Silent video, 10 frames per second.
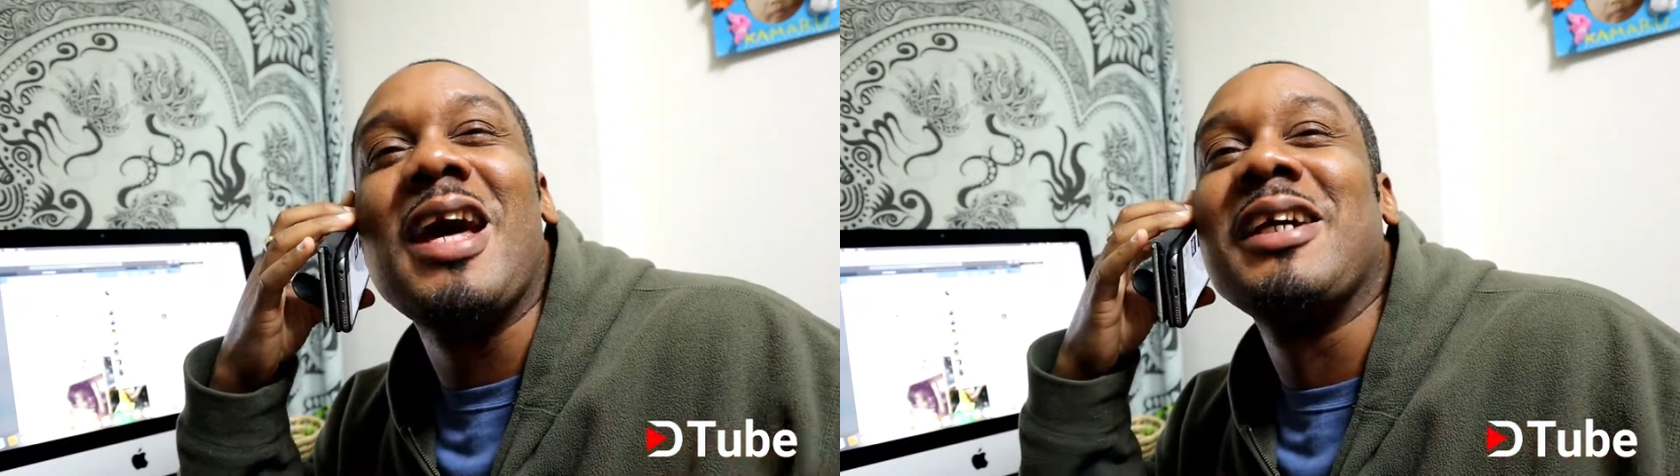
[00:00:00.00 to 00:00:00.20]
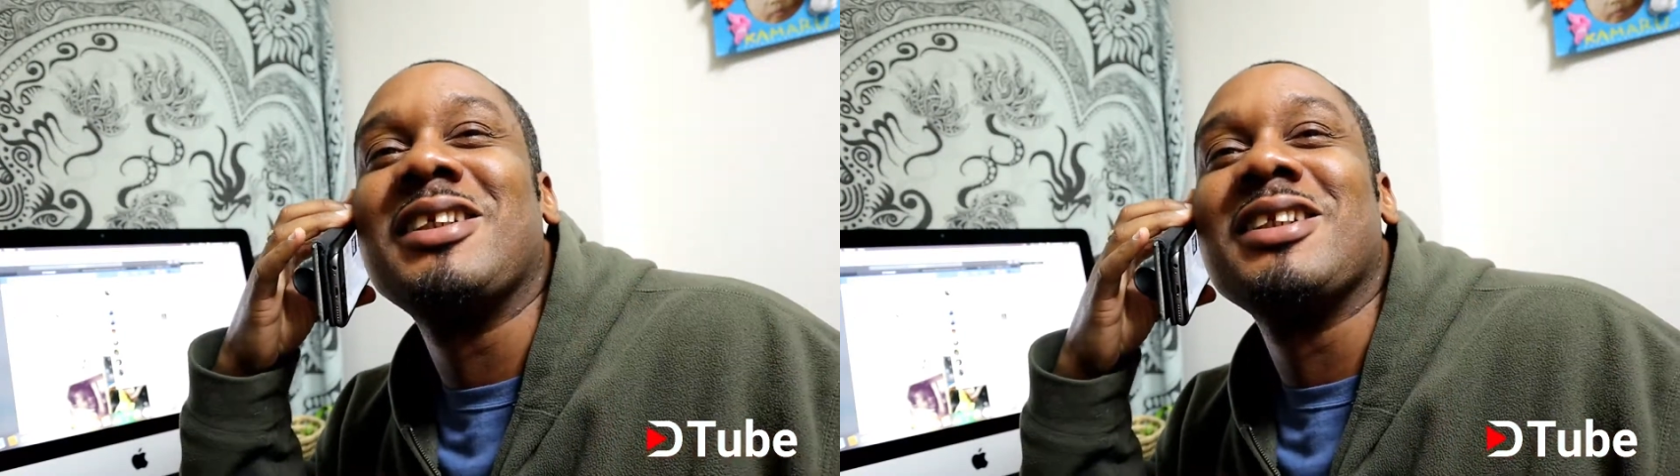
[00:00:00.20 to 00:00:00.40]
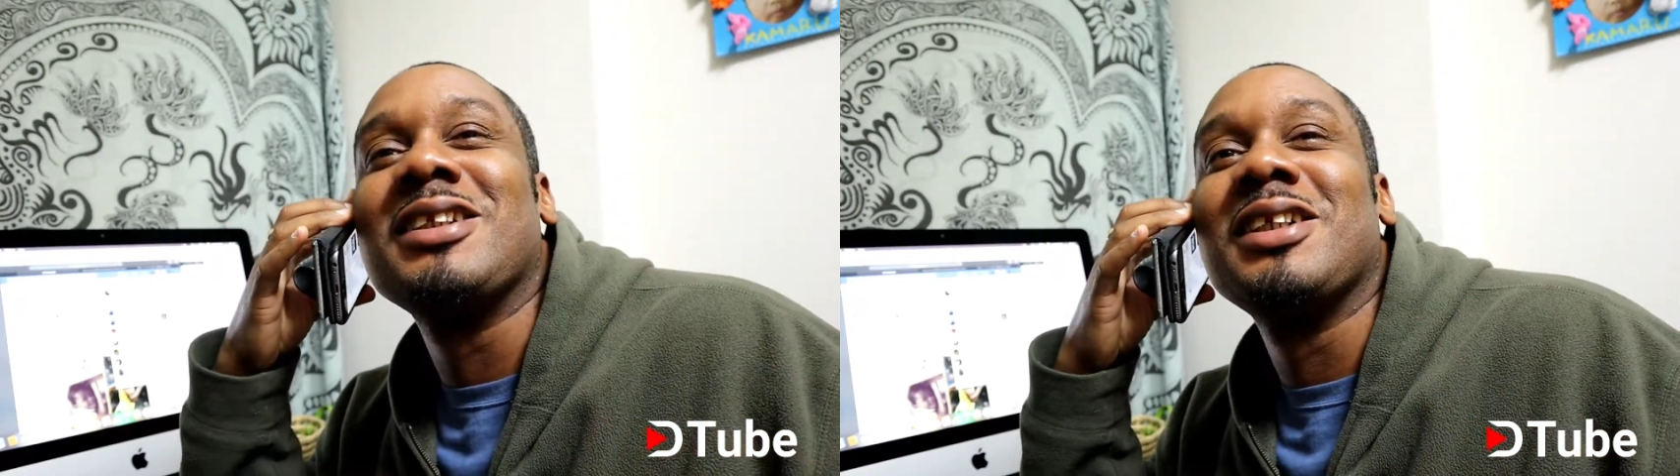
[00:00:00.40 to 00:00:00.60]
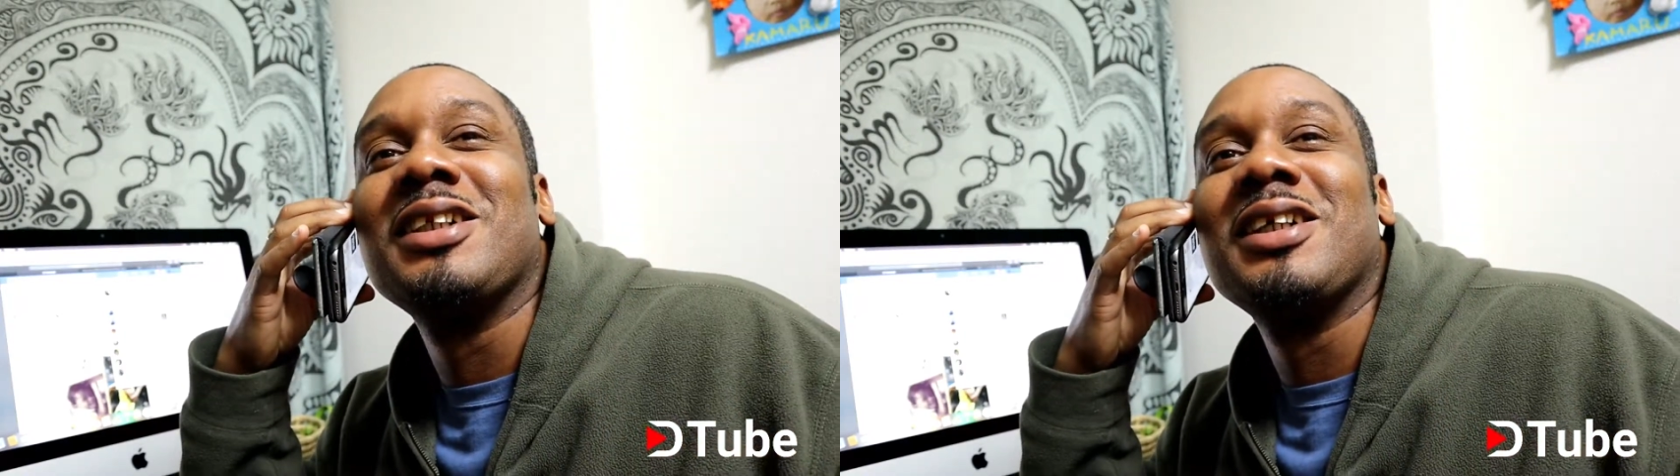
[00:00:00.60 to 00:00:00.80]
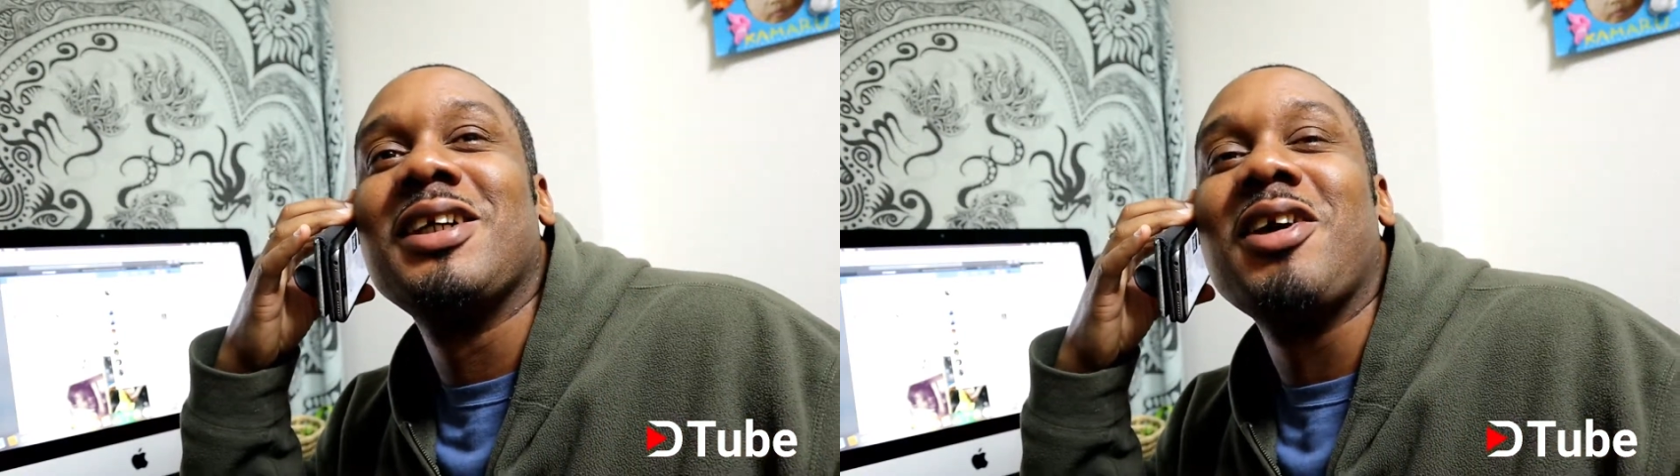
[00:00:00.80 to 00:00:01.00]
likes
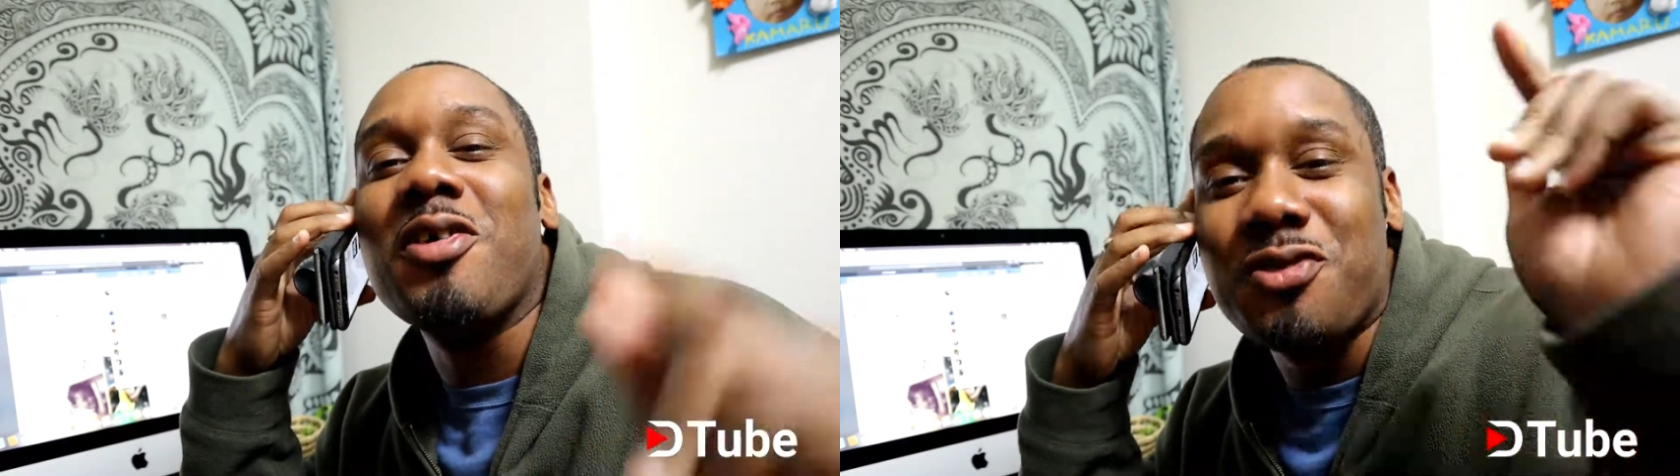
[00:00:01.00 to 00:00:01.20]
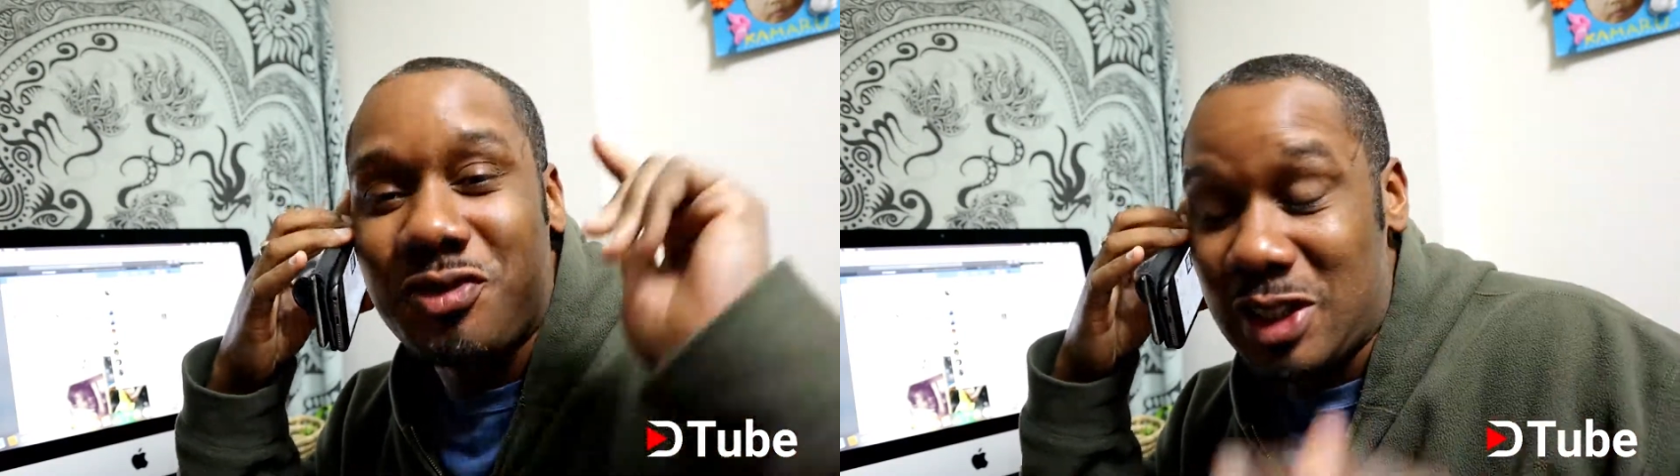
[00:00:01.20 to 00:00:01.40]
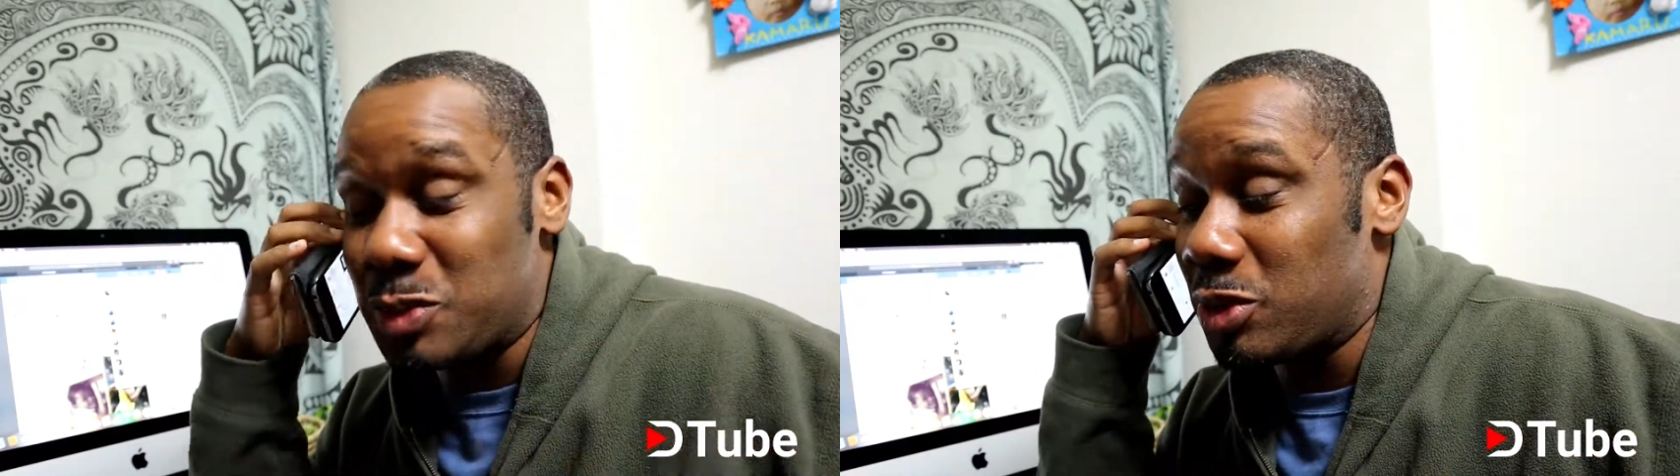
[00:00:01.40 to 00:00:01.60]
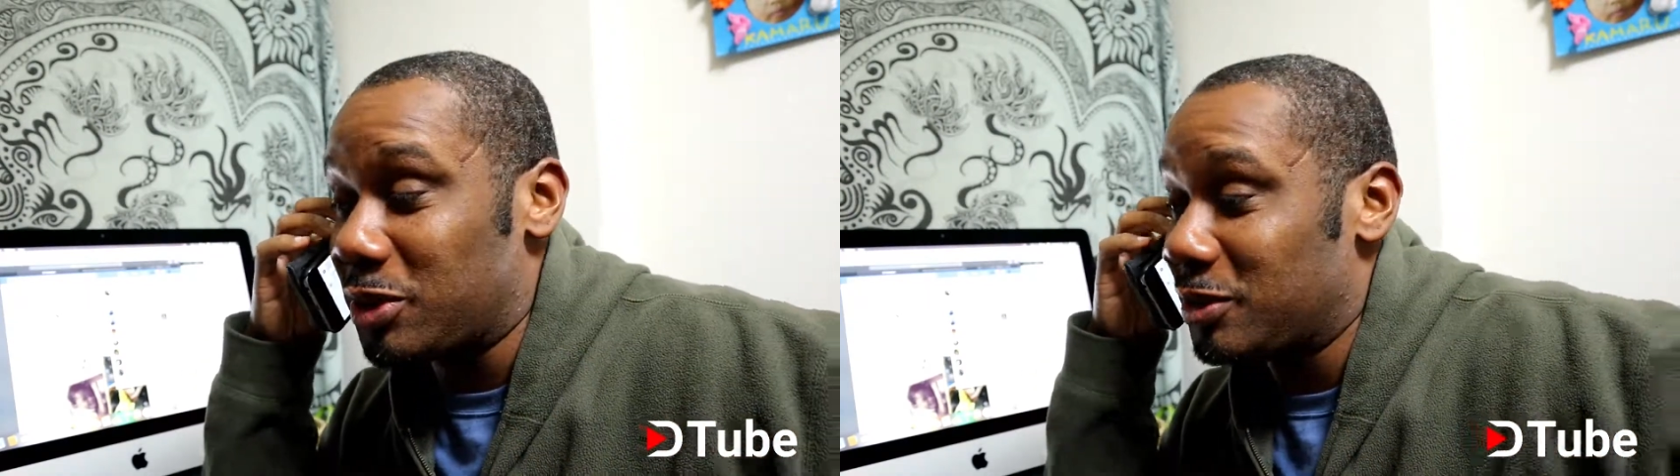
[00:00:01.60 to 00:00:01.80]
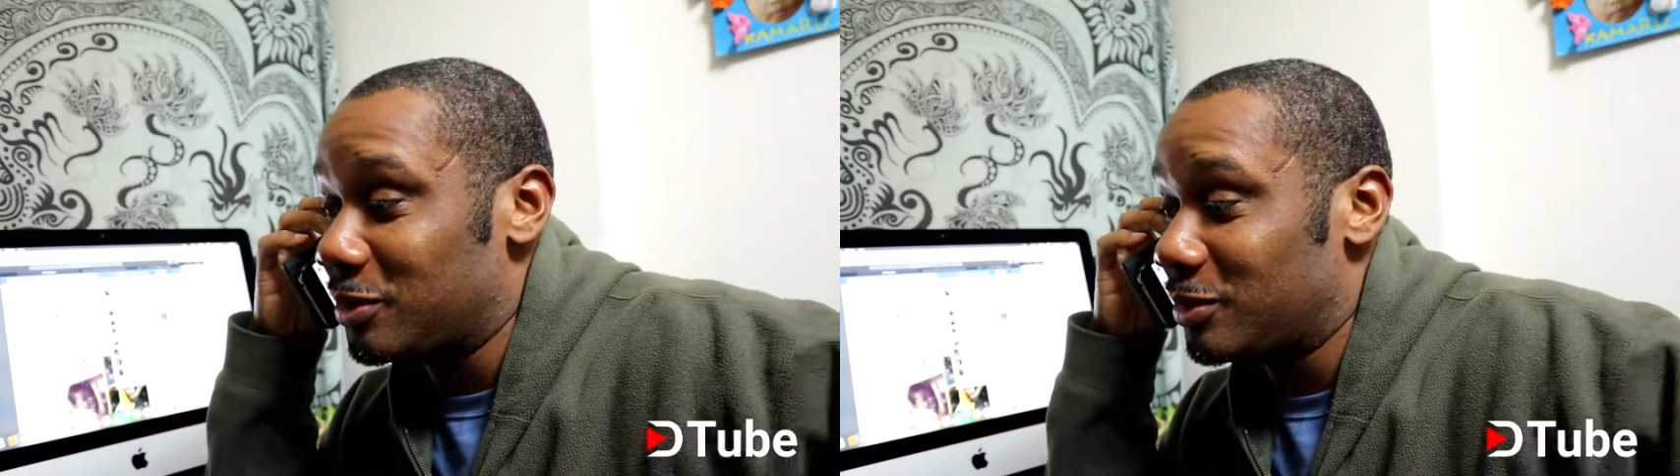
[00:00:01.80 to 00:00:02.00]
on Facebook.